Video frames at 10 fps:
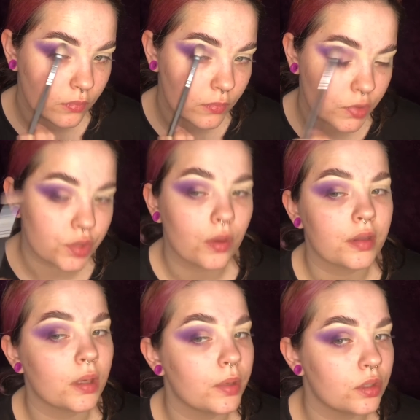Do you know what I
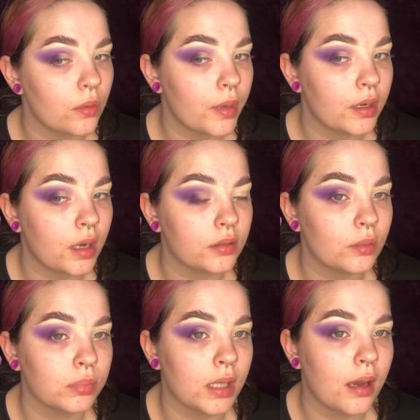think I might do? I might add the
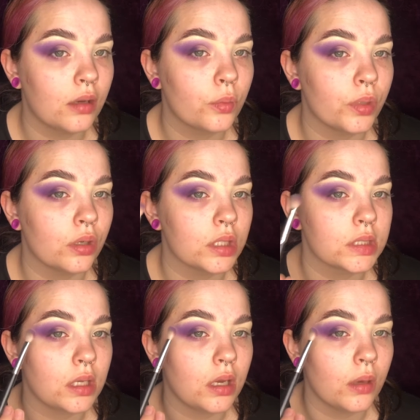black
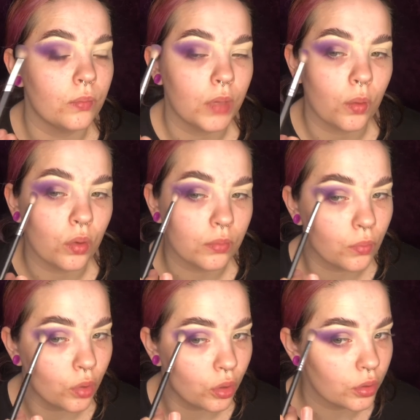because I want
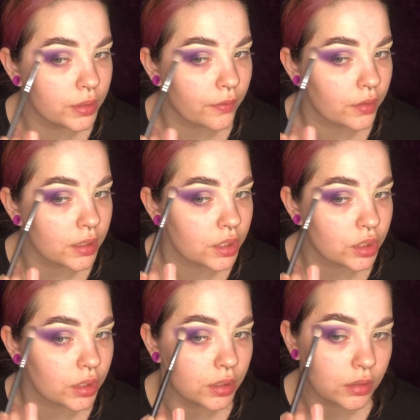more
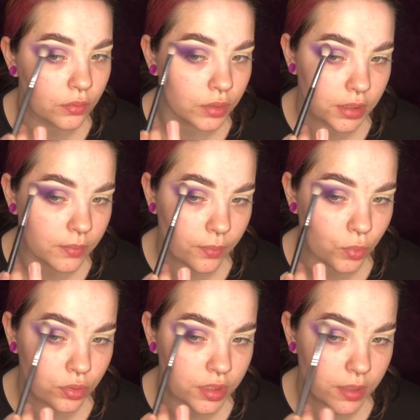definition. I want it to be
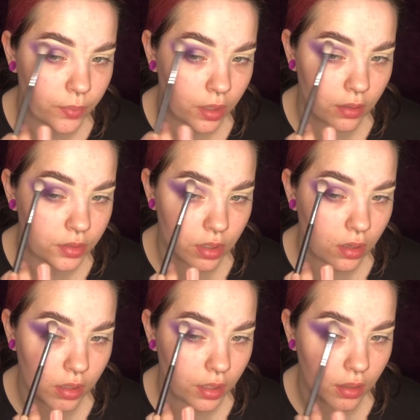more deeper and
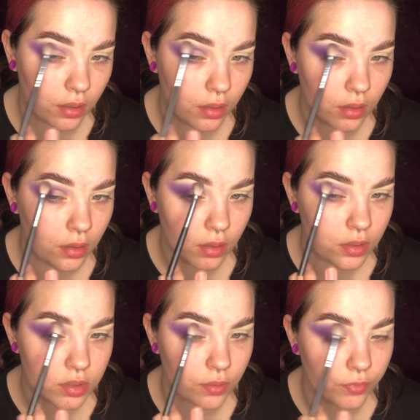darker.
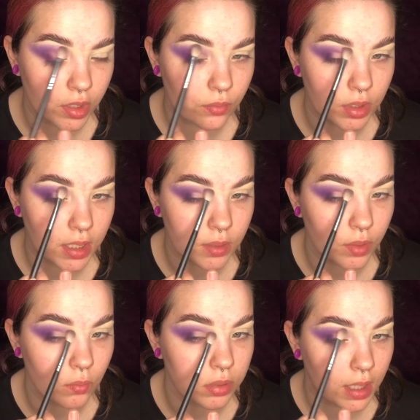So I'm thinking I'm going to add a
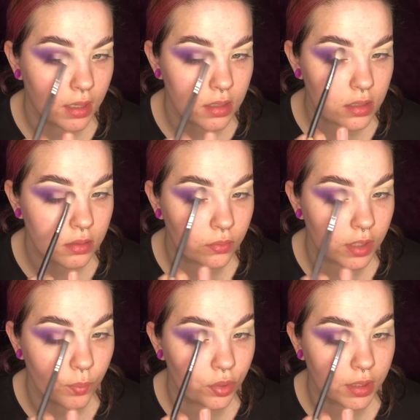bit of black where
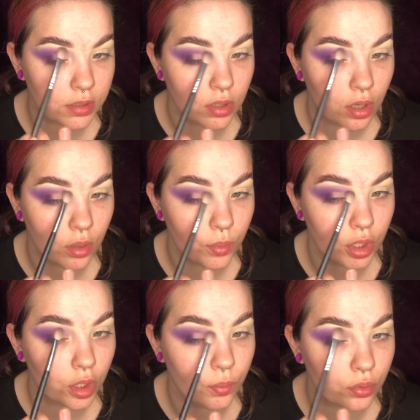I put that dark
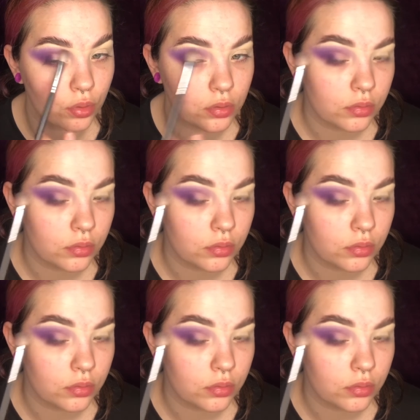purple.